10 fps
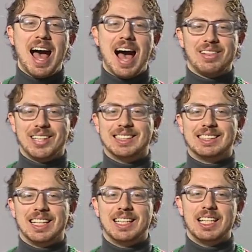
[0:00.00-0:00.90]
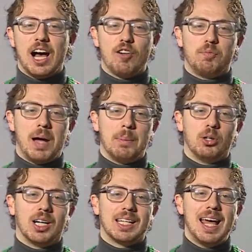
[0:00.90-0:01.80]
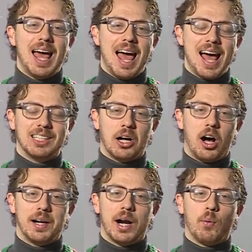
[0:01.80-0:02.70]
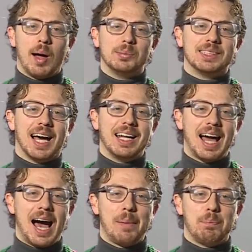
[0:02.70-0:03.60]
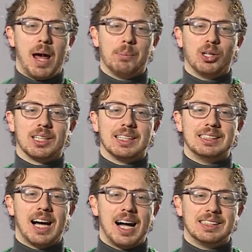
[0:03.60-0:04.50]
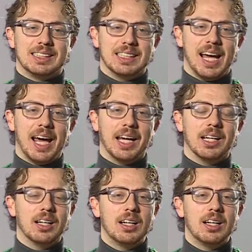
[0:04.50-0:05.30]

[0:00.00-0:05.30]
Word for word: at the City of Pembroke and on our website at pembroke.ca.